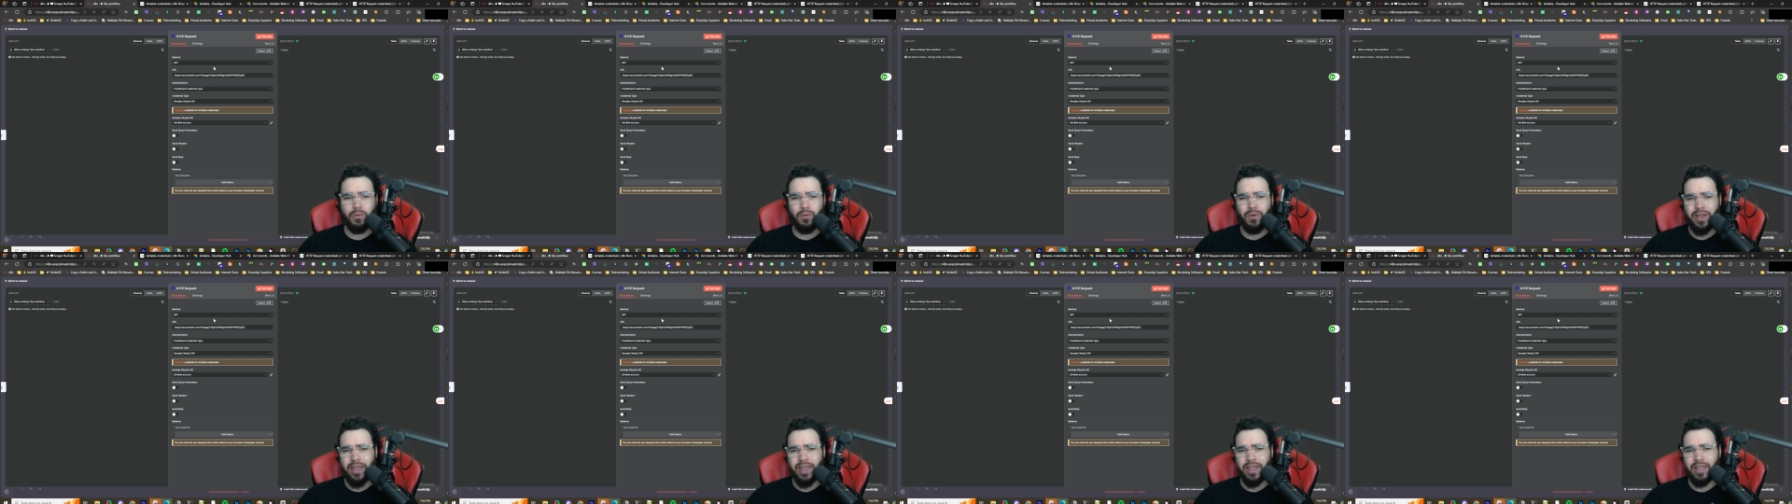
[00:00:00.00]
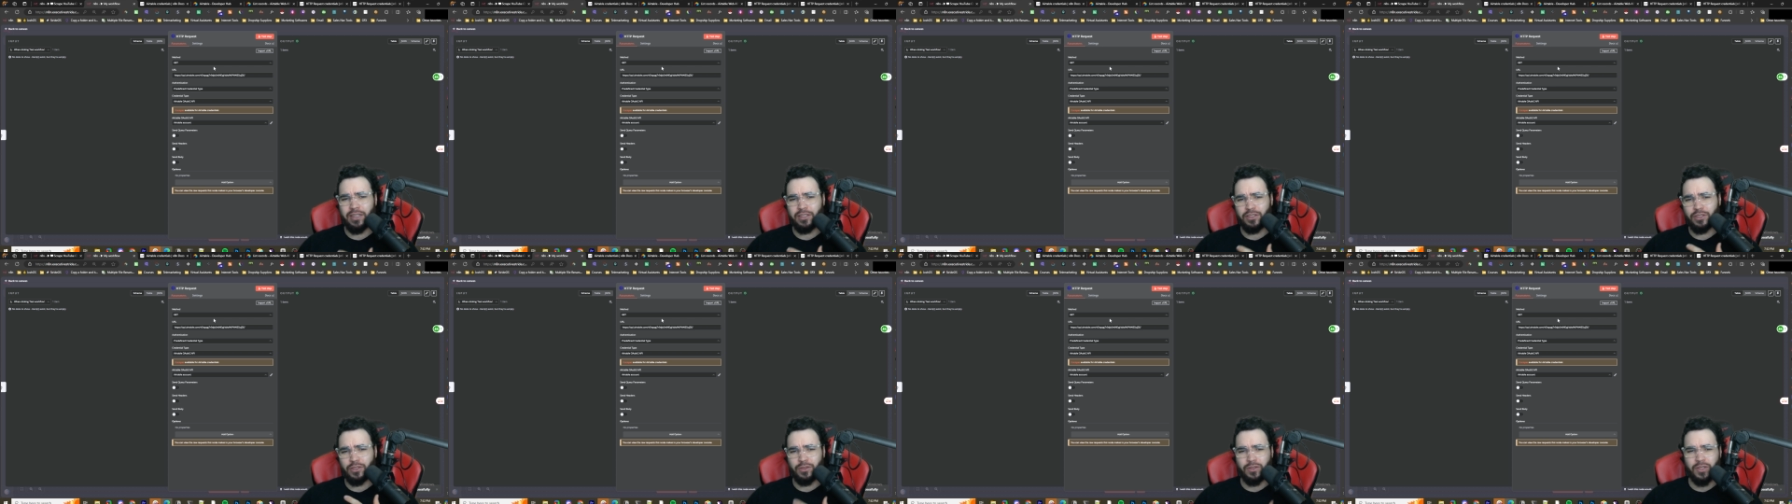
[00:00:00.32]
way
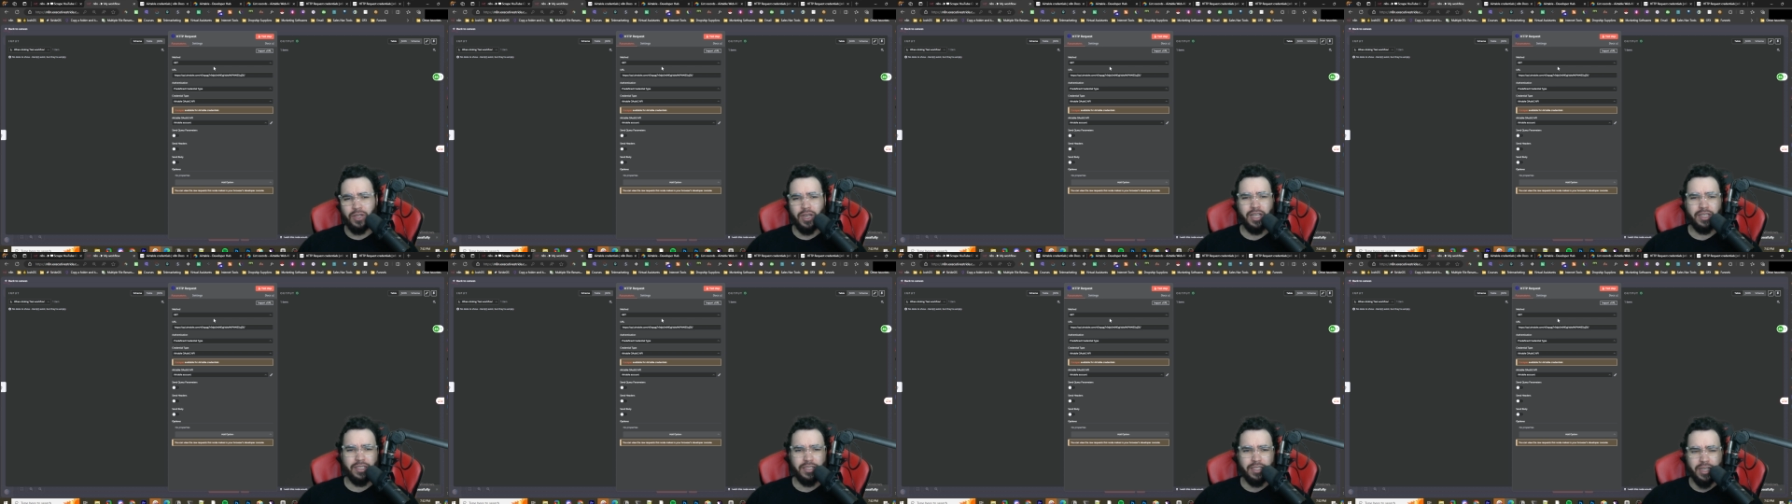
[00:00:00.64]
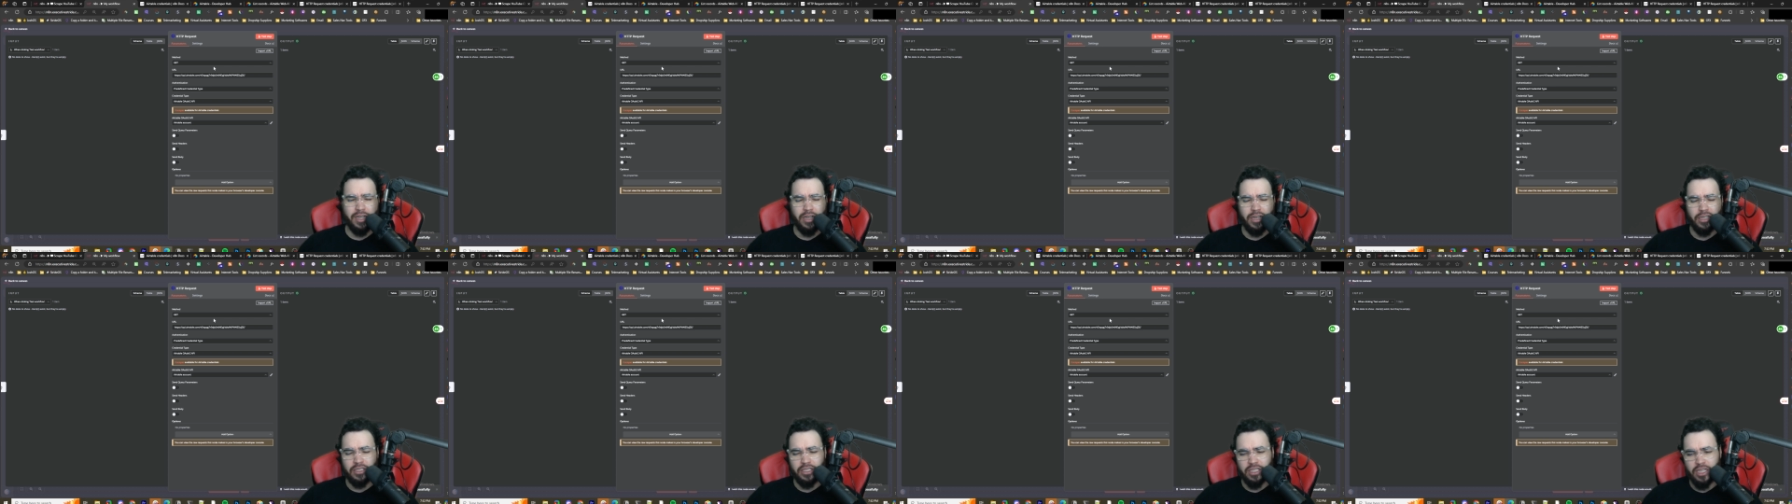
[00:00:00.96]
to connect to
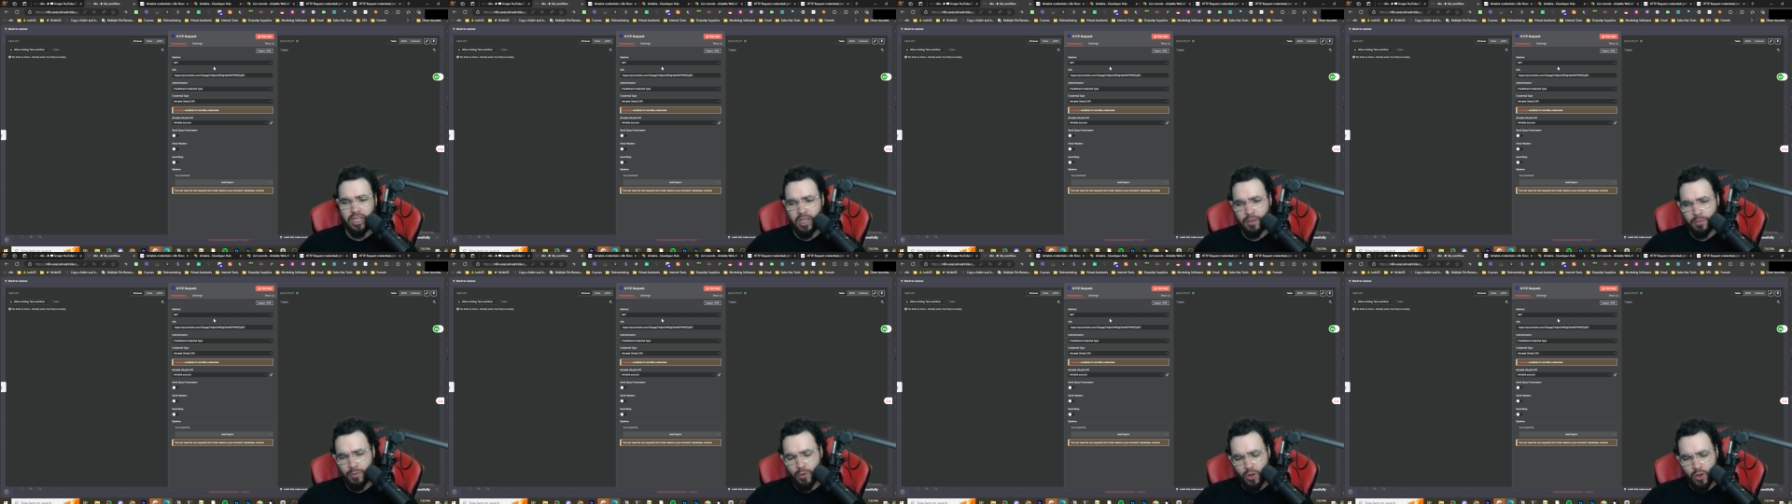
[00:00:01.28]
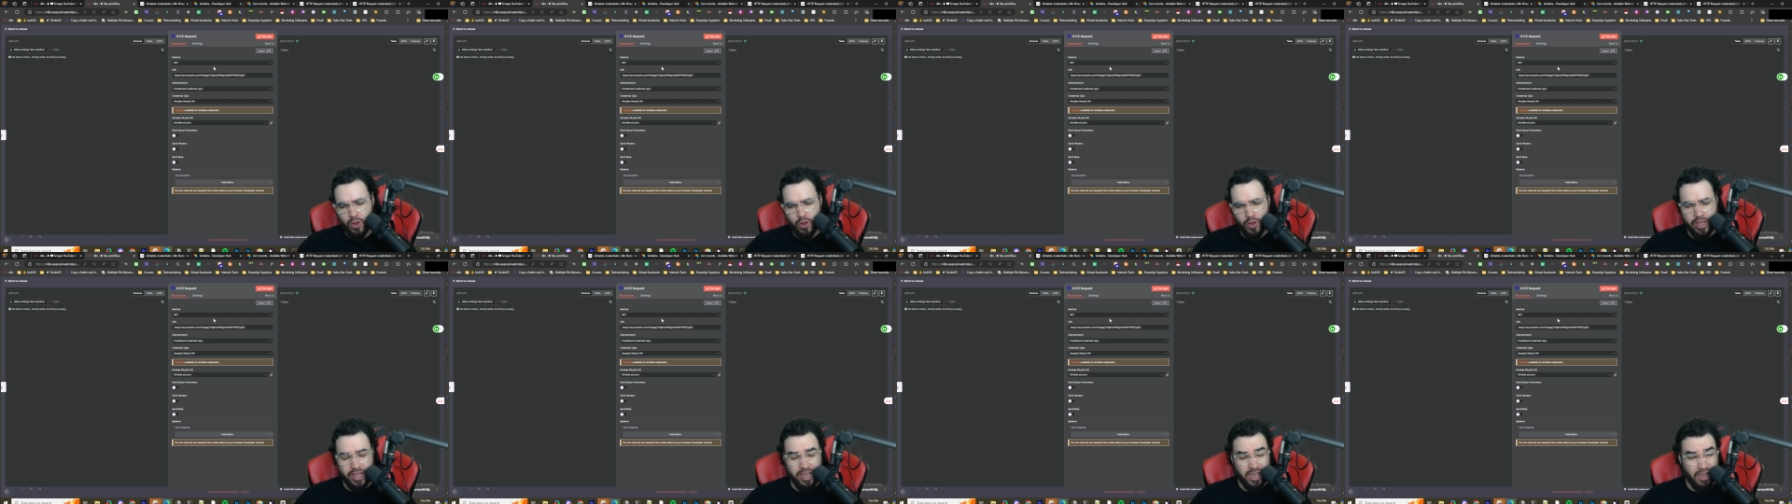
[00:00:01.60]

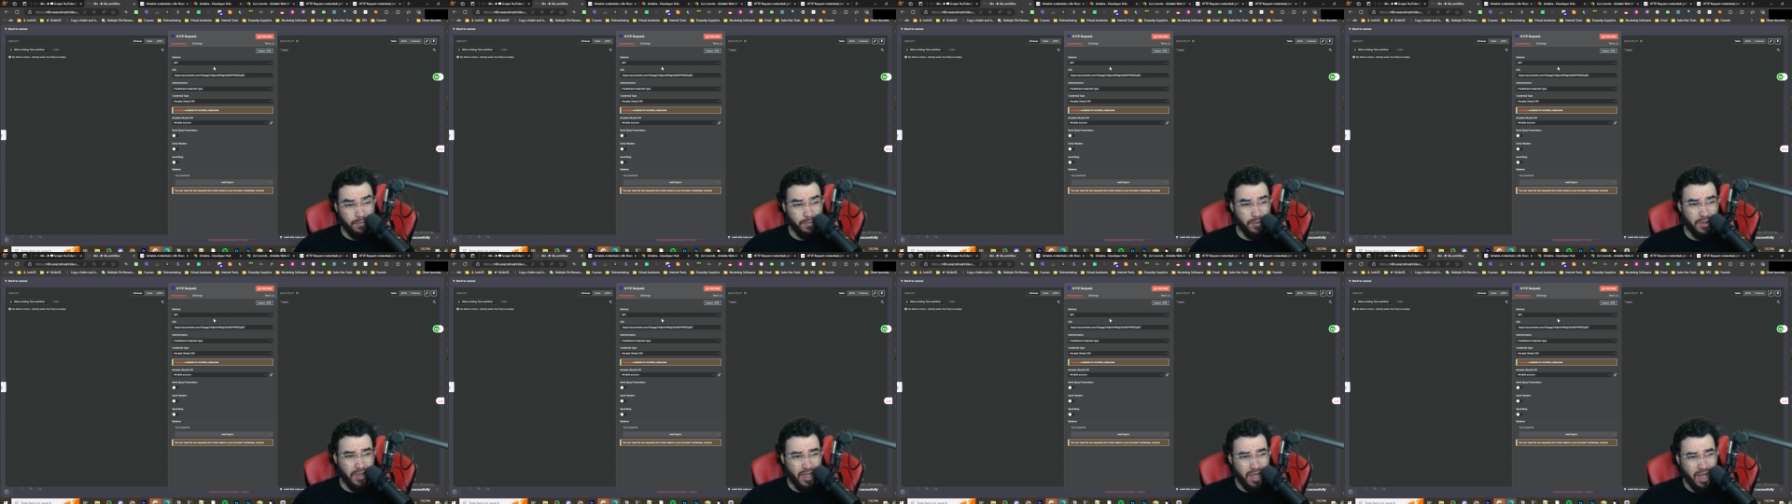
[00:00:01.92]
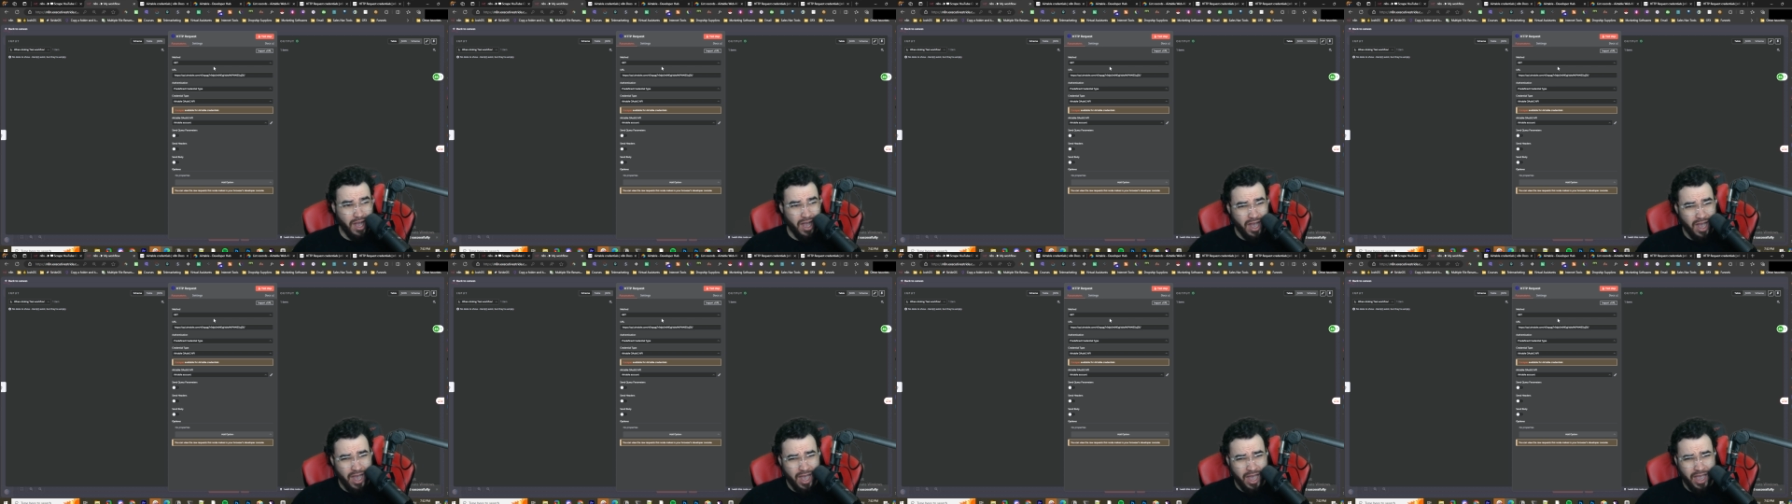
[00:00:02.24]
Airtable A P
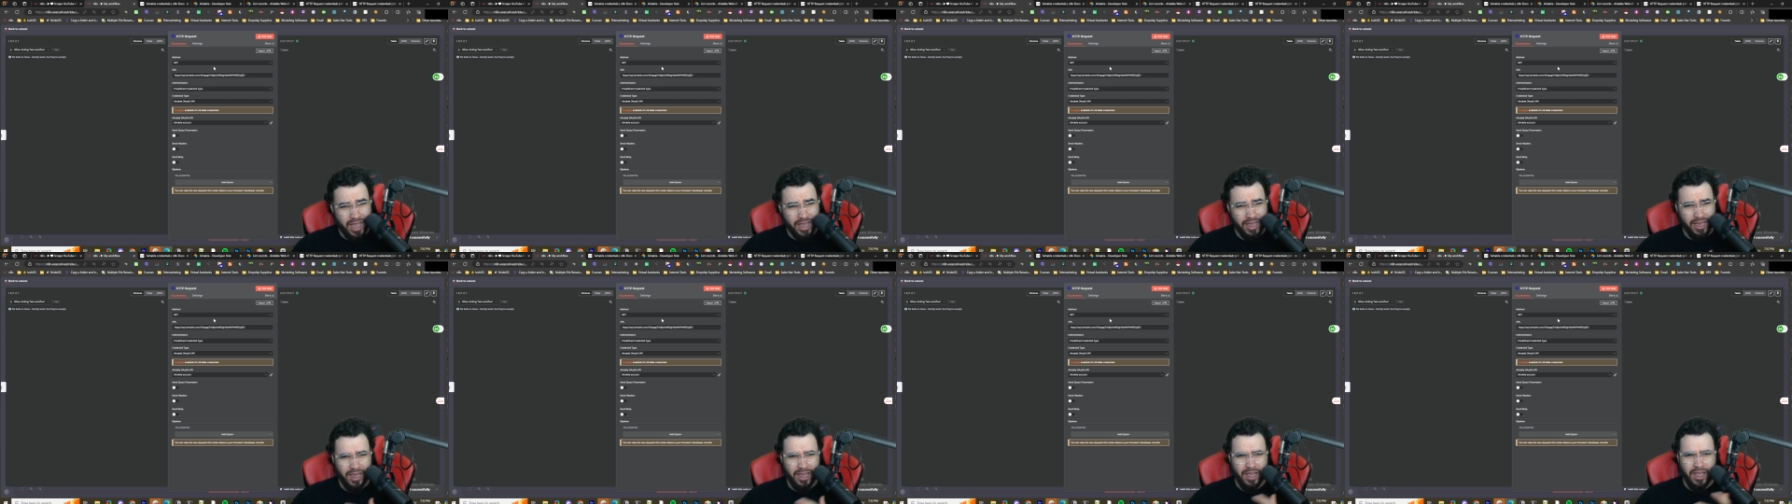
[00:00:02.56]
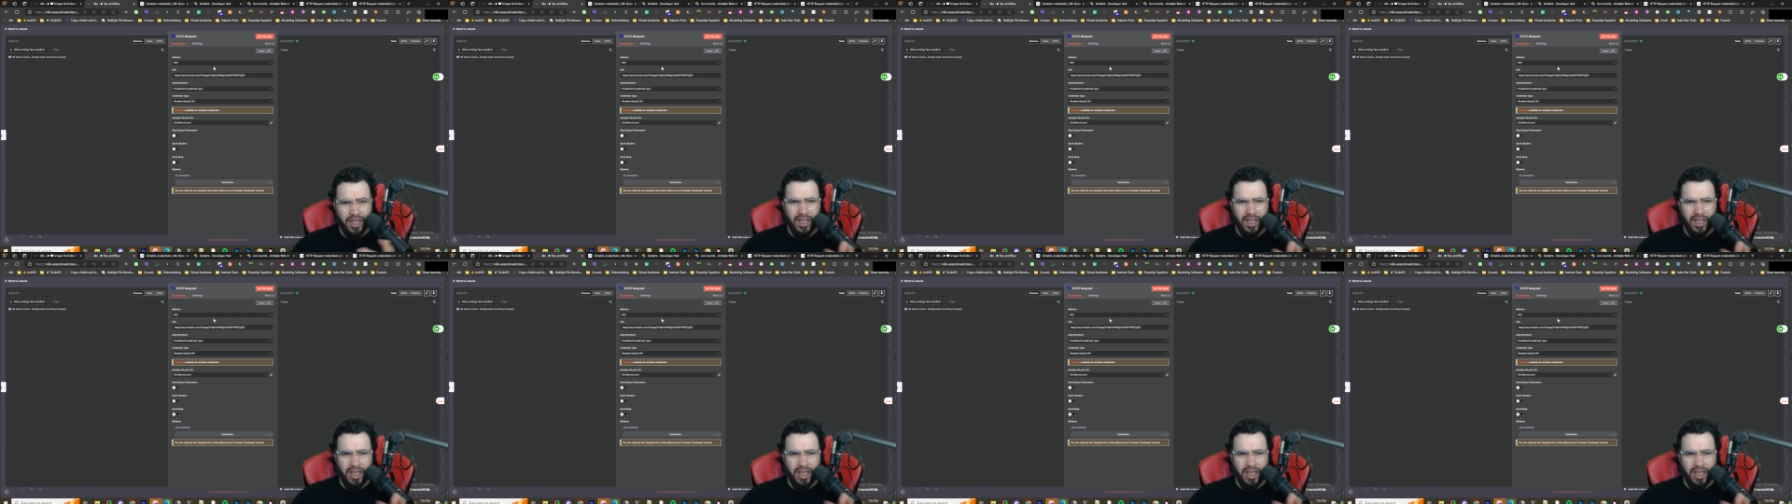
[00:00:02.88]
I.